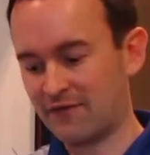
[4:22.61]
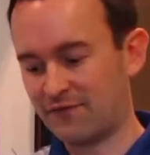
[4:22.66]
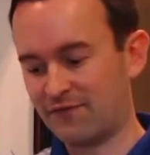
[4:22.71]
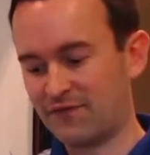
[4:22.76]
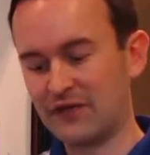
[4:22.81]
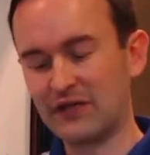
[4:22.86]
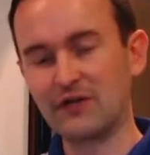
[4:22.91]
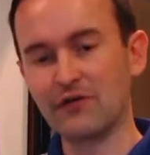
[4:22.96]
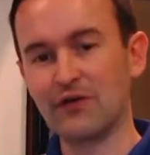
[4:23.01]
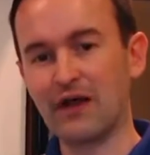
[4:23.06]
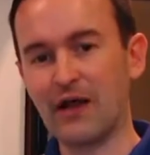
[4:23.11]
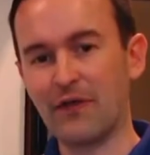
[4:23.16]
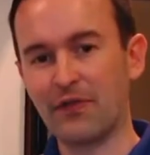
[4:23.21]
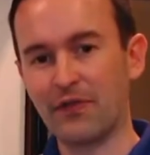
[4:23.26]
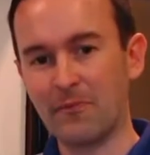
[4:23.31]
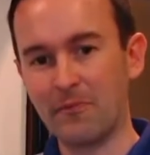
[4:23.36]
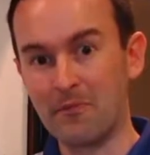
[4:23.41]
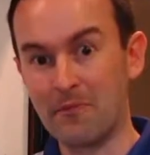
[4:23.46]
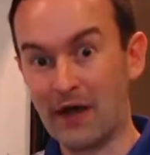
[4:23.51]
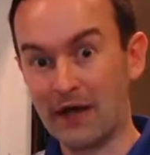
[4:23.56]
and, figure
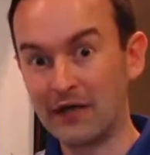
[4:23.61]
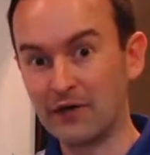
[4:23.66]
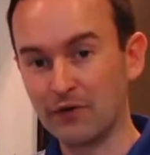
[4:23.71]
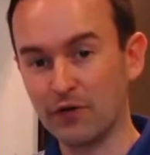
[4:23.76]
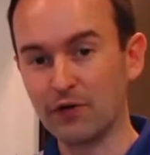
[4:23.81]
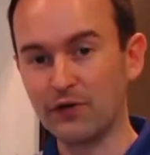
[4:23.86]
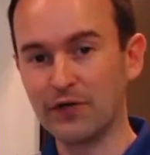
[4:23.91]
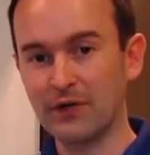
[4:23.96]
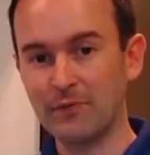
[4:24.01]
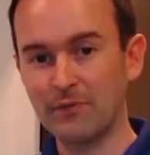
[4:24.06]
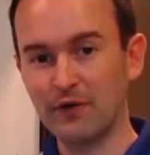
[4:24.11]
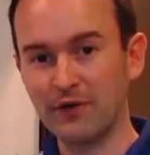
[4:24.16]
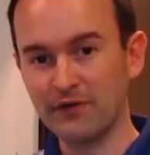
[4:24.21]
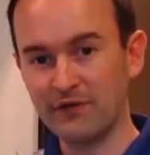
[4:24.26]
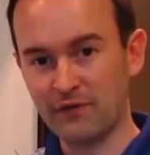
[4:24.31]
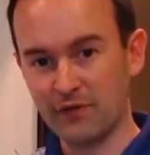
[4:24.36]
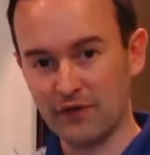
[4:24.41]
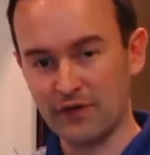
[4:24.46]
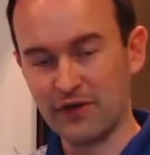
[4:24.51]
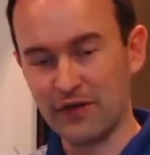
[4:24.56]
out the micro
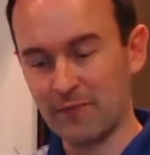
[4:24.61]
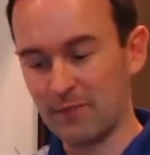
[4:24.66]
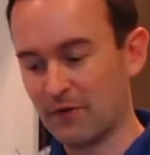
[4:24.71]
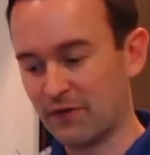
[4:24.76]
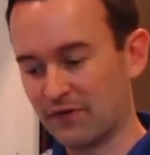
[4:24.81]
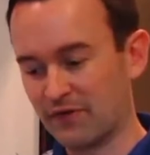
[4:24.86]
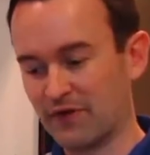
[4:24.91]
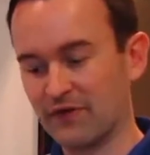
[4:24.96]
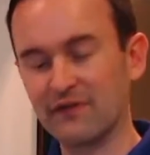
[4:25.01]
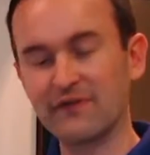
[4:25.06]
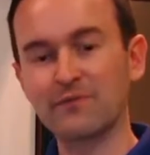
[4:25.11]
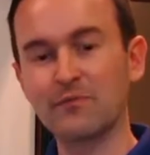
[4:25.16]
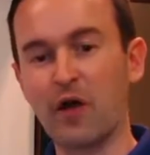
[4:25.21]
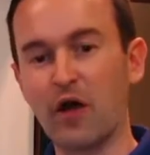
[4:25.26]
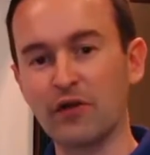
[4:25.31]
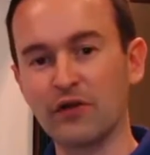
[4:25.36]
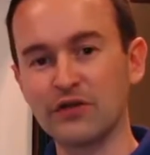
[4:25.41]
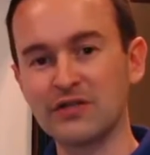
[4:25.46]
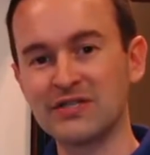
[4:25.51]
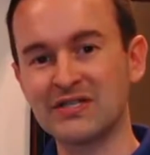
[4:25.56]
numbers, so the numbers on a
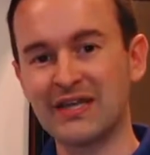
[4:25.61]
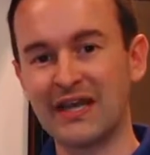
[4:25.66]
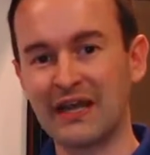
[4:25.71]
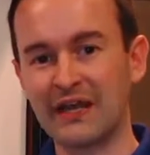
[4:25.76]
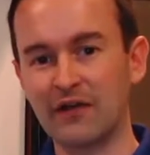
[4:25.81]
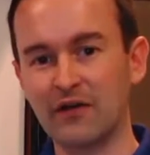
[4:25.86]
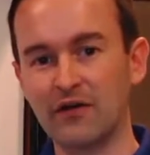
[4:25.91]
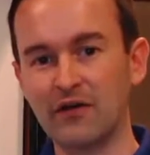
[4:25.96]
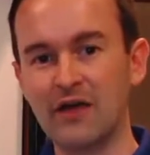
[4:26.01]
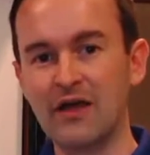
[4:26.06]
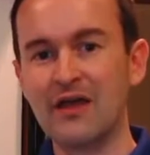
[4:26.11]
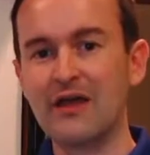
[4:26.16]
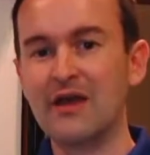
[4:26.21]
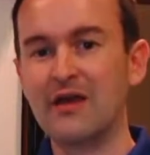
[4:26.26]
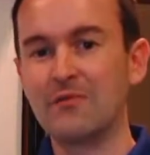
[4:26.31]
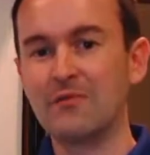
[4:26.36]
smaller scale,